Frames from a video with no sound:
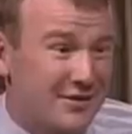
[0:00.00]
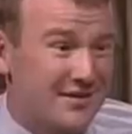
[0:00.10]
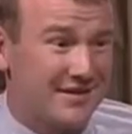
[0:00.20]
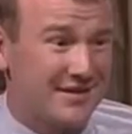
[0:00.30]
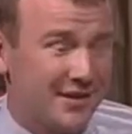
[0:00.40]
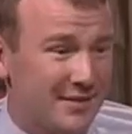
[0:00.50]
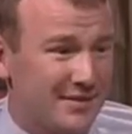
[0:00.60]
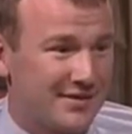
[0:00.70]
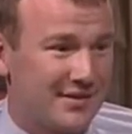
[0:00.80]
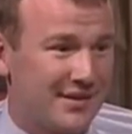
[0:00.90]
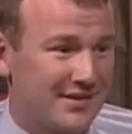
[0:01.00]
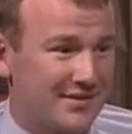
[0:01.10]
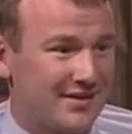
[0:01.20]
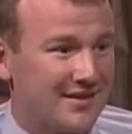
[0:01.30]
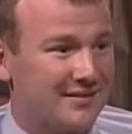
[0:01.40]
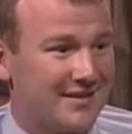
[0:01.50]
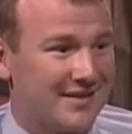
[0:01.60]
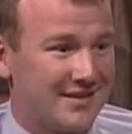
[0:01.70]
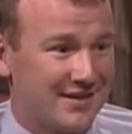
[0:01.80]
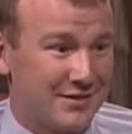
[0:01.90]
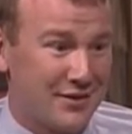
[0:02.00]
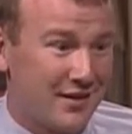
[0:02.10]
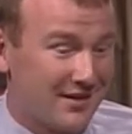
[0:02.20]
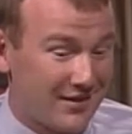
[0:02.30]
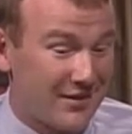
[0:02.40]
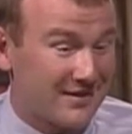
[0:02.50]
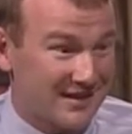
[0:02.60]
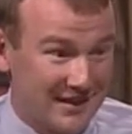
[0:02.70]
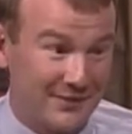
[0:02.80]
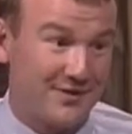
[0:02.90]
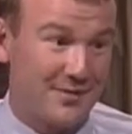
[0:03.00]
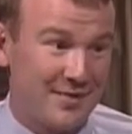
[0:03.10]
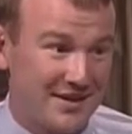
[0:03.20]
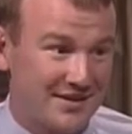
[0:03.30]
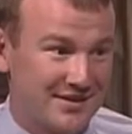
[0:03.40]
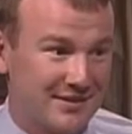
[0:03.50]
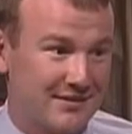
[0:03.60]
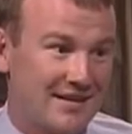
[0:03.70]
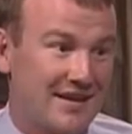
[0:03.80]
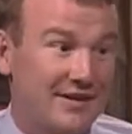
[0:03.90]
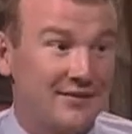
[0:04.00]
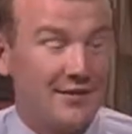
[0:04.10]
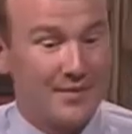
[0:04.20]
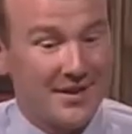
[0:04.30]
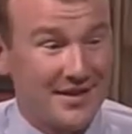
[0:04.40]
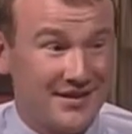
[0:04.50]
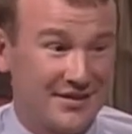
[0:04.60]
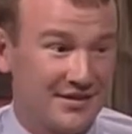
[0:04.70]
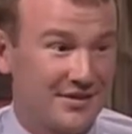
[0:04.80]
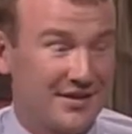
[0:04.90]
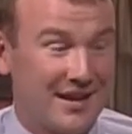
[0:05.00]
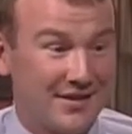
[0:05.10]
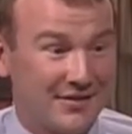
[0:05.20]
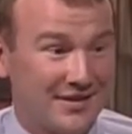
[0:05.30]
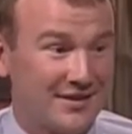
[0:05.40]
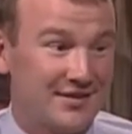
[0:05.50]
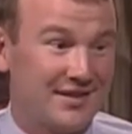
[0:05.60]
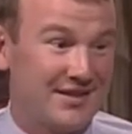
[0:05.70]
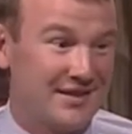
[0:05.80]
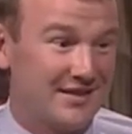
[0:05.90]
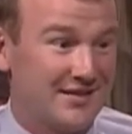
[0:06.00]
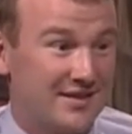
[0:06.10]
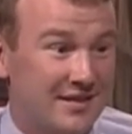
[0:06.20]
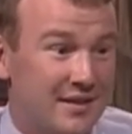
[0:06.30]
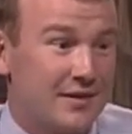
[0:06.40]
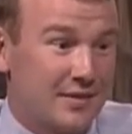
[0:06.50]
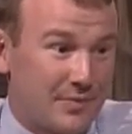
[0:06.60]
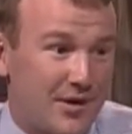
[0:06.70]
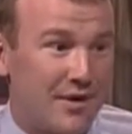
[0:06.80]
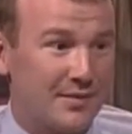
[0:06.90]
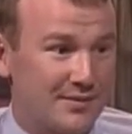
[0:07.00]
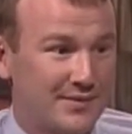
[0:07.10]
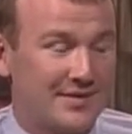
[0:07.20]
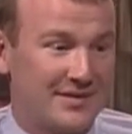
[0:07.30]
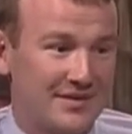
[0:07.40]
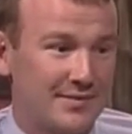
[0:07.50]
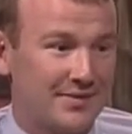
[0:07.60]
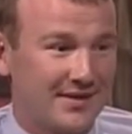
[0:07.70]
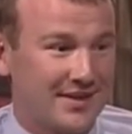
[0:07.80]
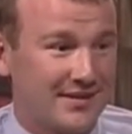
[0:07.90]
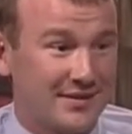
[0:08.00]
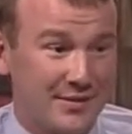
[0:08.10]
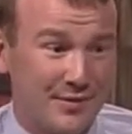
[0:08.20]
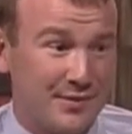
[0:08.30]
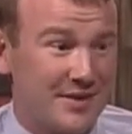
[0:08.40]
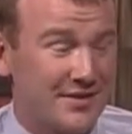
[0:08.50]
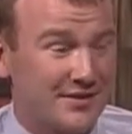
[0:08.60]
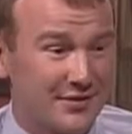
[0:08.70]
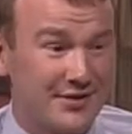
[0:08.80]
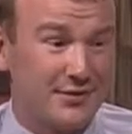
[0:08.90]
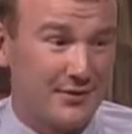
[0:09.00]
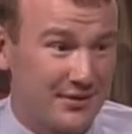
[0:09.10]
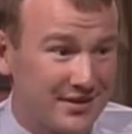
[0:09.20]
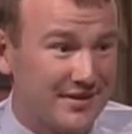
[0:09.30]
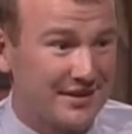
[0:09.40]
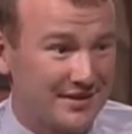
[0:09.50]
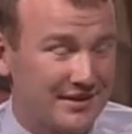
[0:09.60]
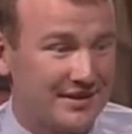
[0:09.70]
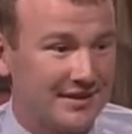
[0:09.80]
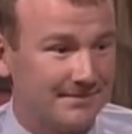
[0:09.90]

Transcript: that the gums are healthy, that they're not causing inflammation. That inflammation could eventually lead to problems with the implant. So we want to make sure they're really clean.